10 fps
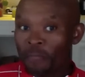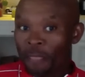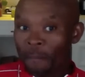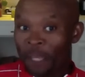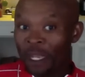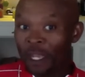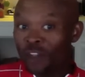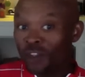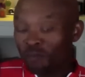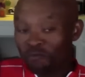
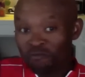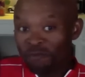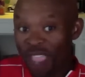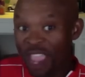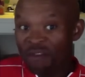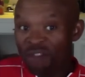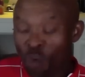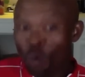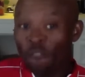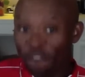Because it
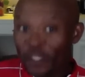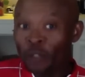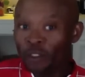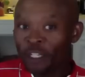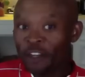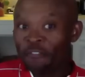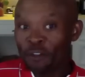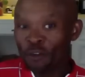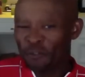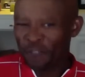you will feel the
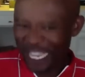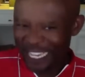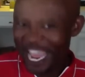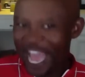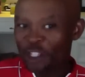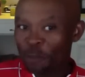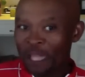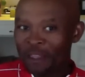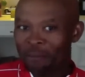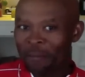difference. You'll feel like, yeah, I
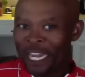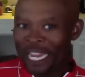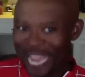spent the money.